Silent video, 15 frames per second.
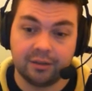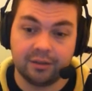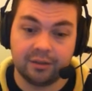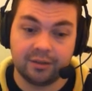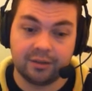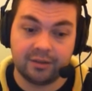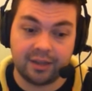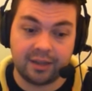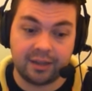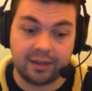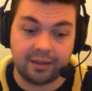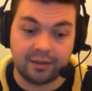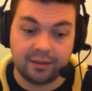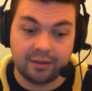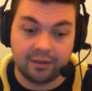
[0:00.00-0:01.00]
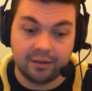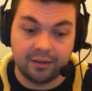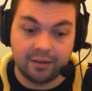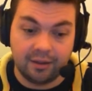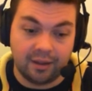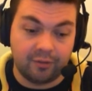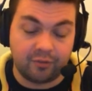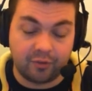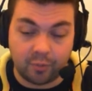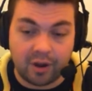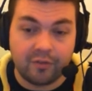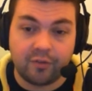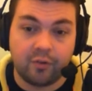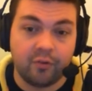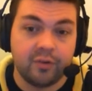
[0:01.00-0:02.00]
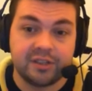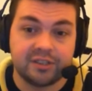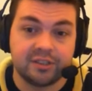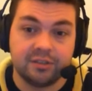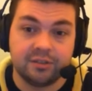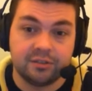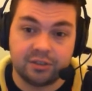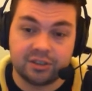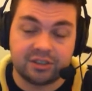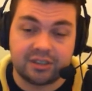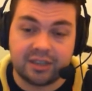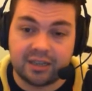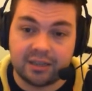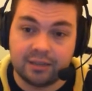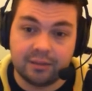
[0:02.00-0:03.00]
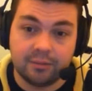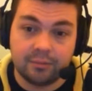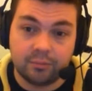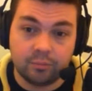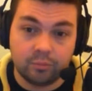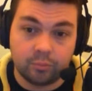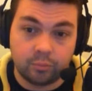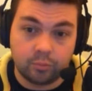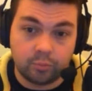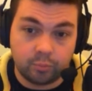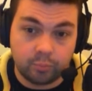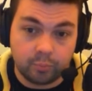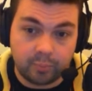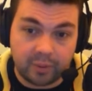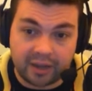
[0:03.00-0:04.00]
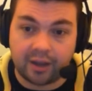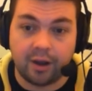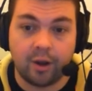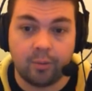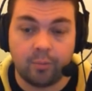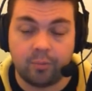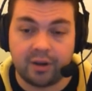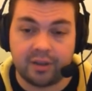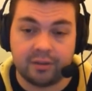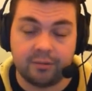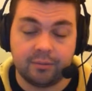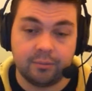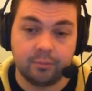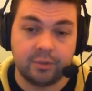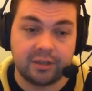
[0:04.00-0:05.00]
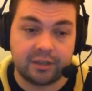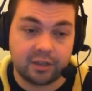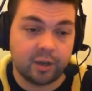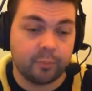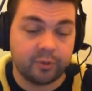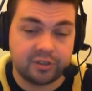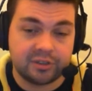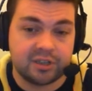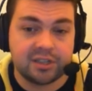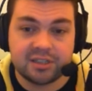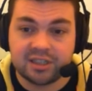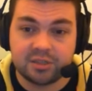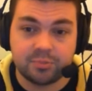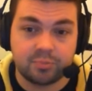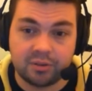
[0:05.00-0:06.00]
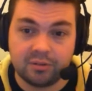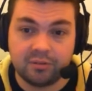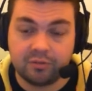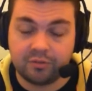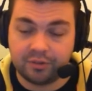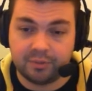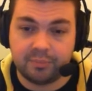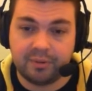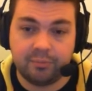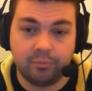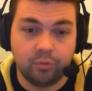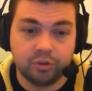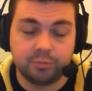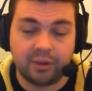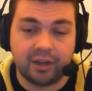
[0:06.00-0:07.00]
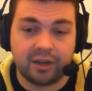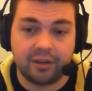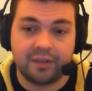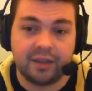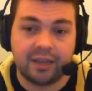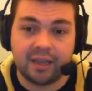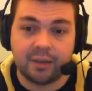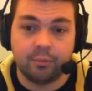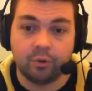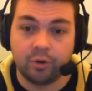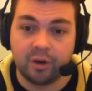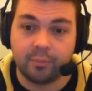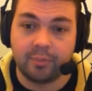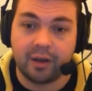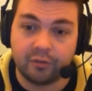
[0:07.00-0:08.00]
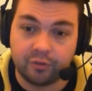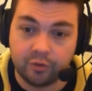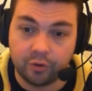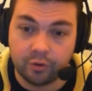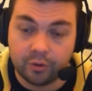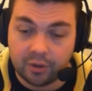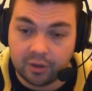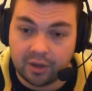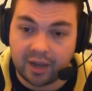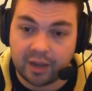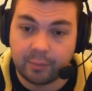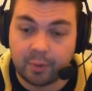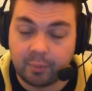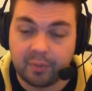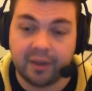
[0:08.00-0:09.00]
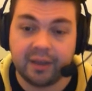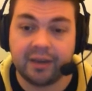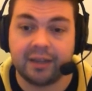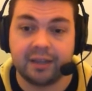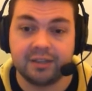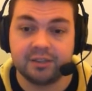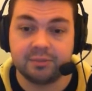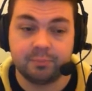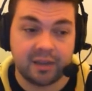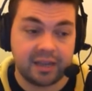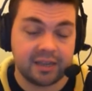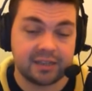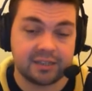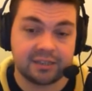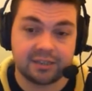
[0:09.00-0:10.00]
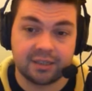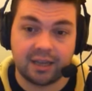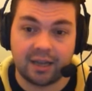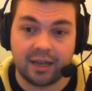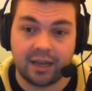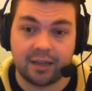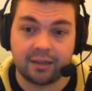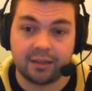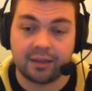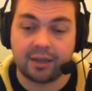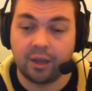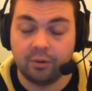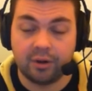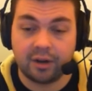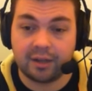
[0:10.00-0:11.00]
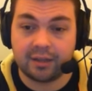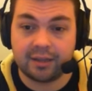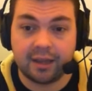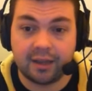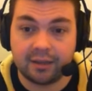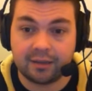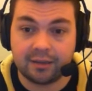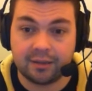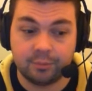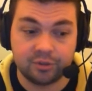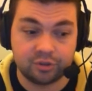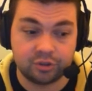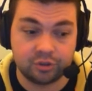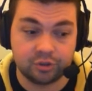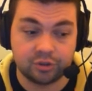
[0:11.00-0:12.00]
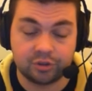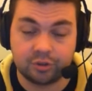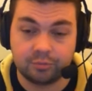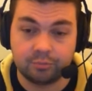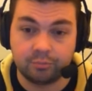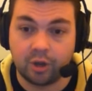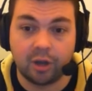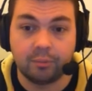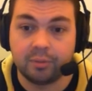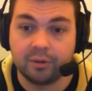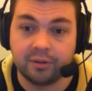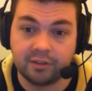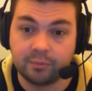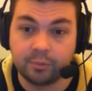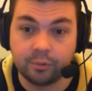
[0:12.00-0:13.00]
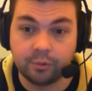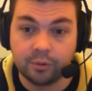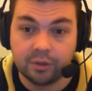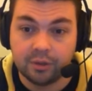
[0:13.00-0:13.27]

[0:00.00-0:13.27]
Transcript: they, for whatever reason, just didn't pick it up right. We had a couple of chances, but for the most part of that game we were on the back foot, and we were playing against pace and a counter-attack that was just unbelievable.